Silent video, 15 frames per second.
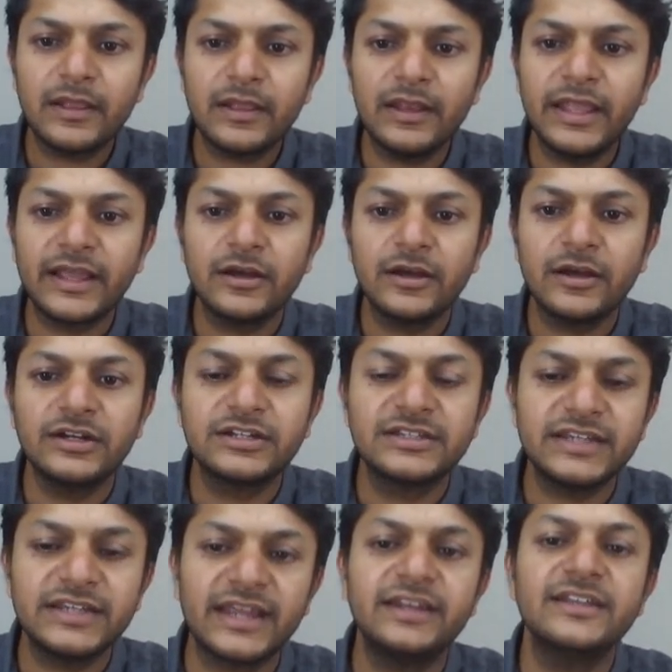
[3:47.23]
Like 100
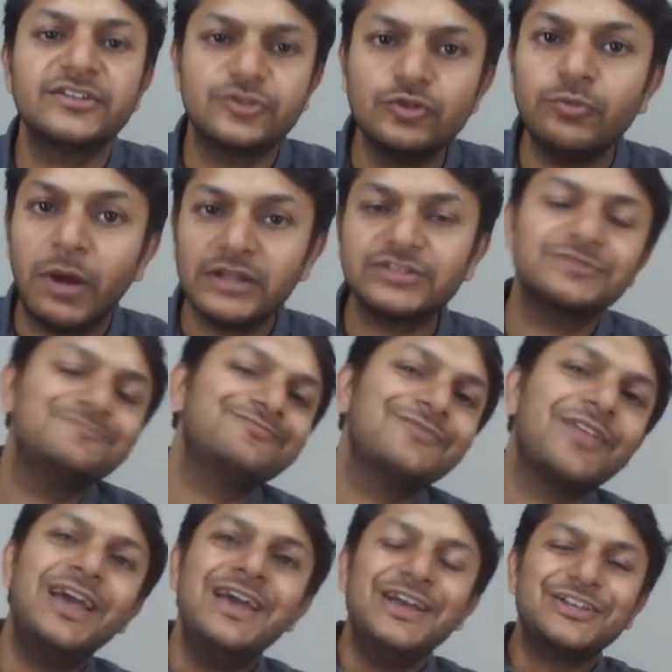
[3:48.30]
seconds is too much.
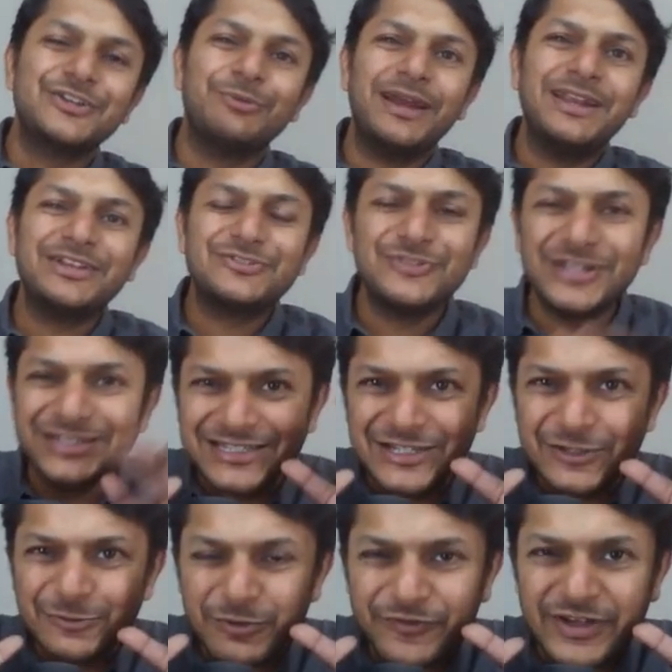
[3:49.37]
So my dear students, this
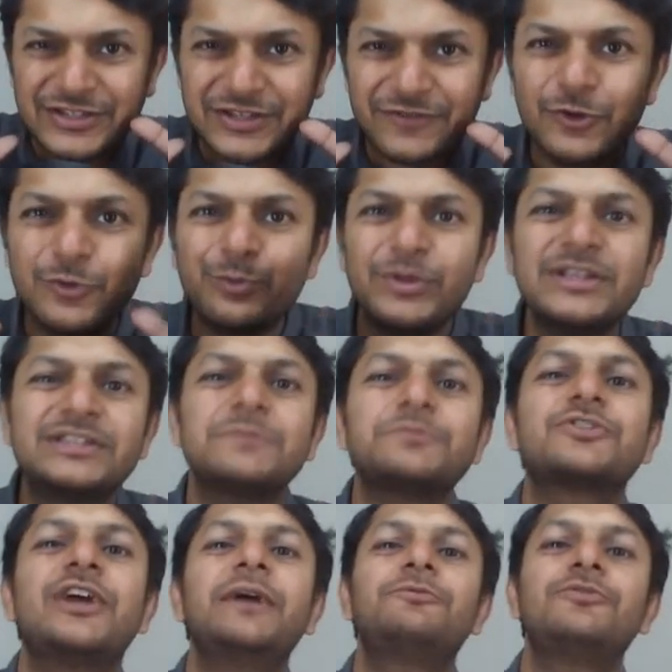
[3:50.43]
is Professor Varun. Please
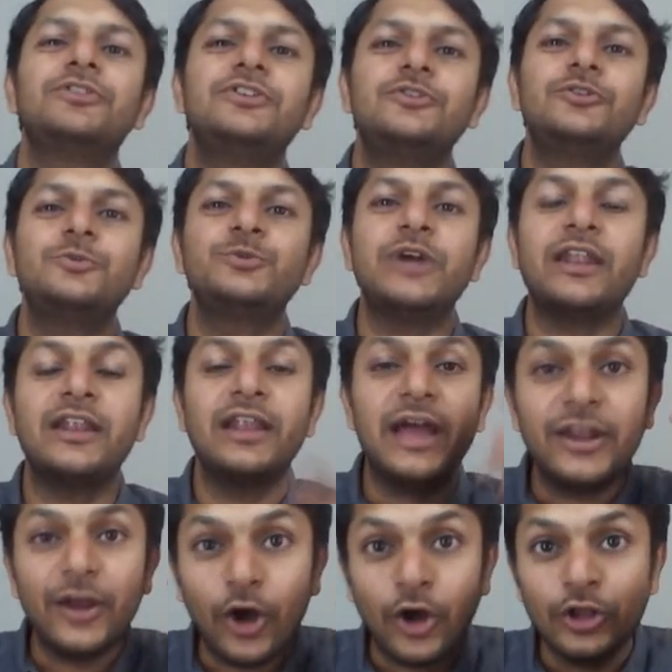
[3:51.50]
subscribe to the YouTube channel
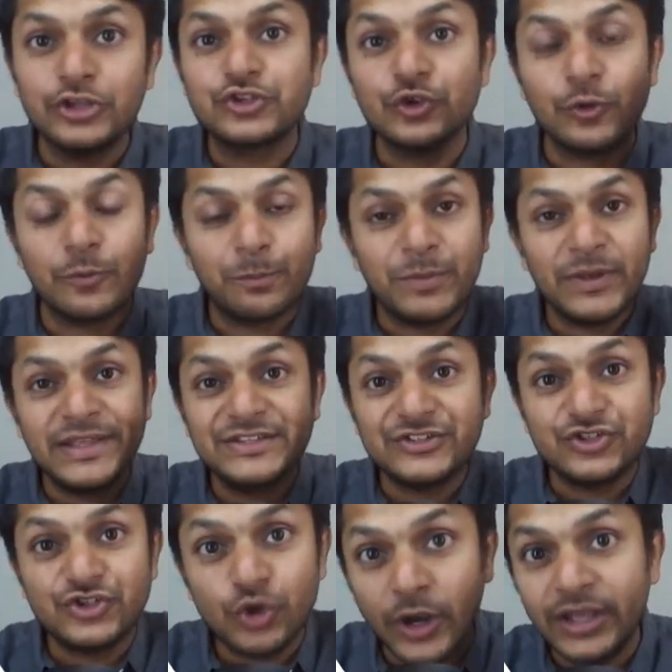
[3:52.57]
and also please
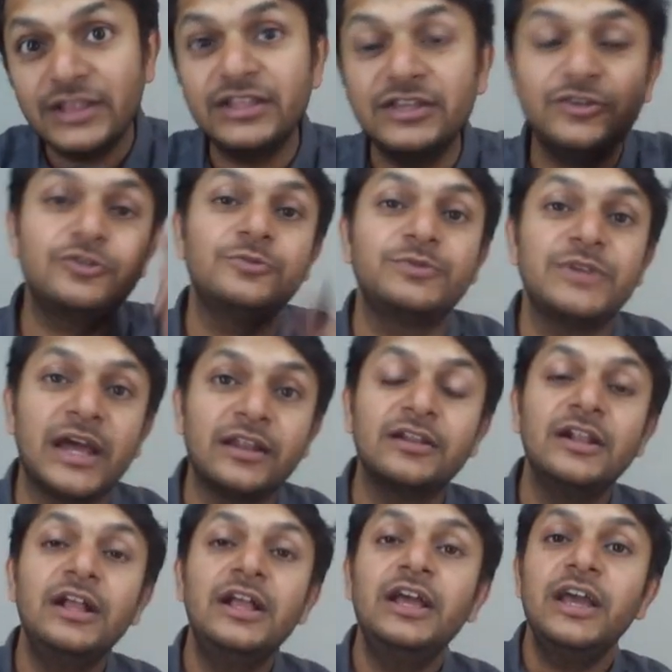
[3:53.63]
join the YouTube
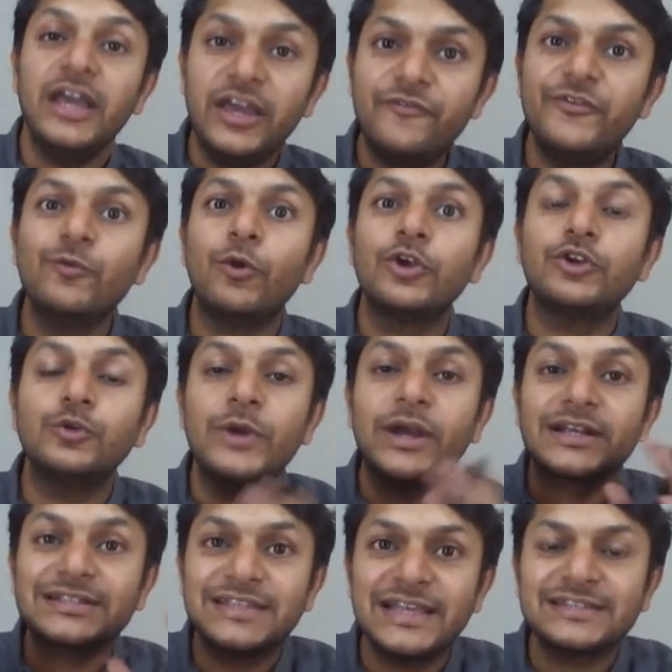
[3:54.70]
channel if you want to
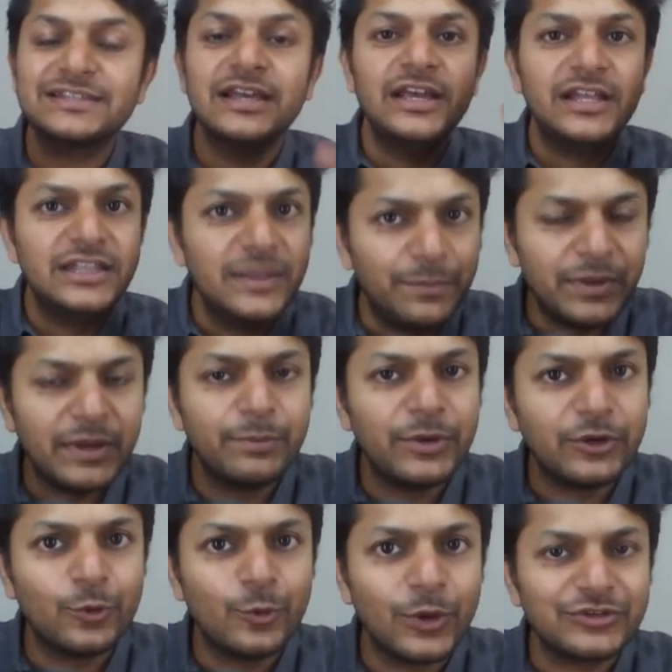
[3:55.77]
access the paper
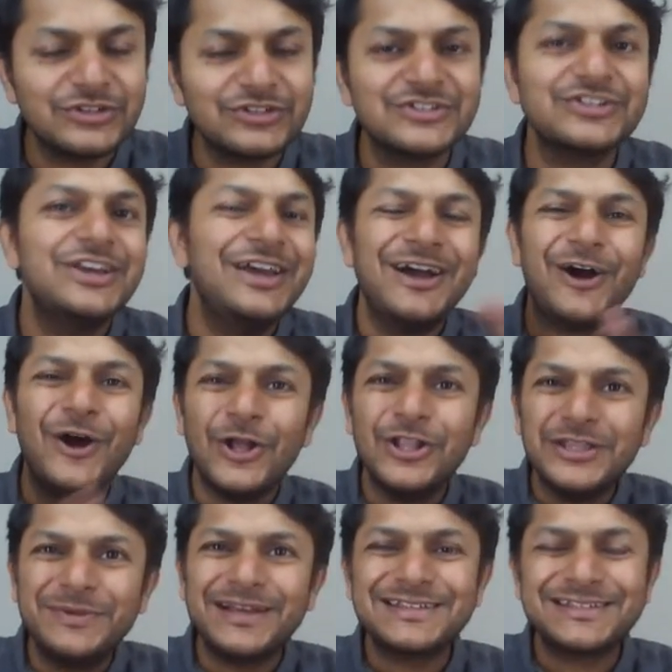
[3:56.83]
2 questions. All
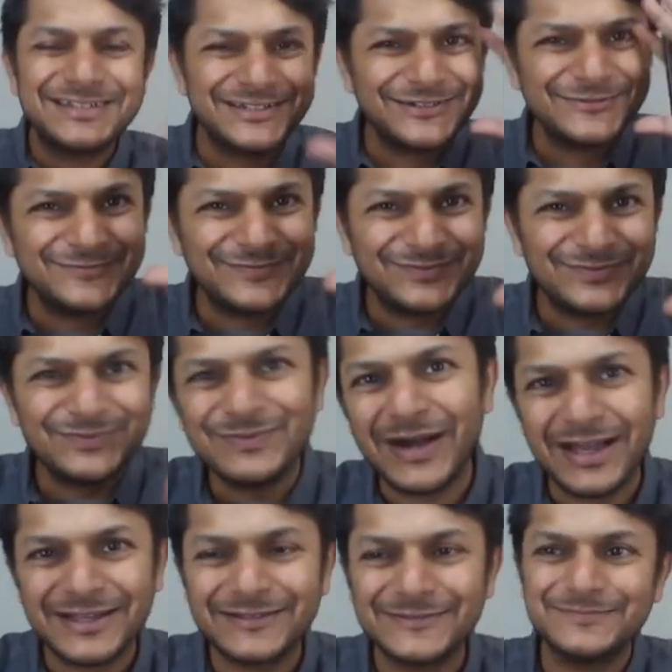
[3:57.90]
the best.
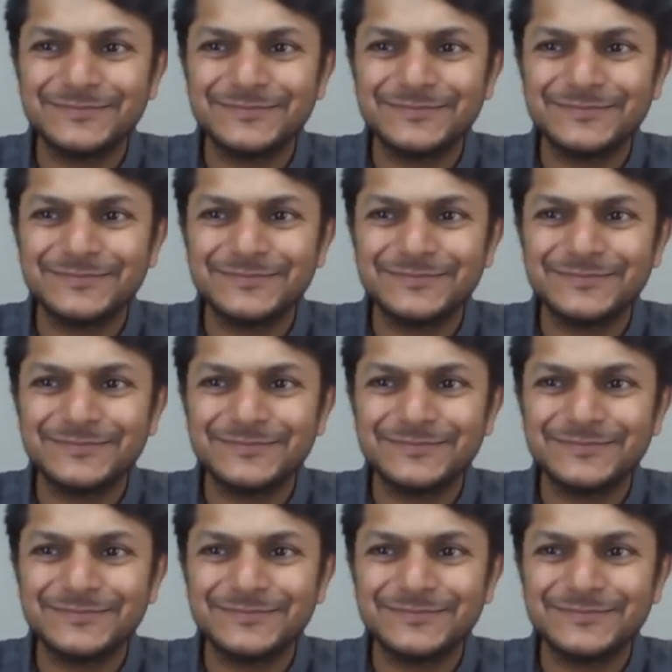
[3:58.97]
Bye.